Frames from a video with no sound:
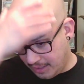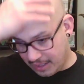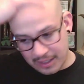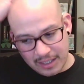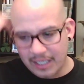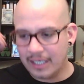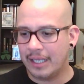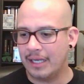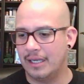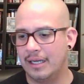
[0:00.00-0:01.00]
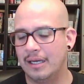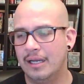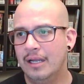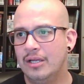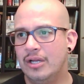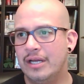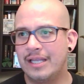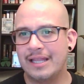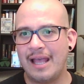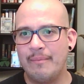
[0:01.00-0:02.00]
didn't you didn't get in here. You didn't
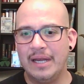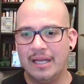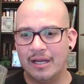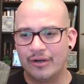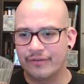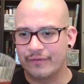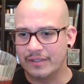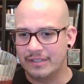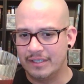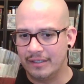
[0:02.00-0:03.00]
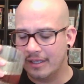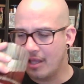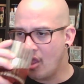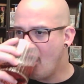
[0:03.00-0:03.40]
get that many years for stealing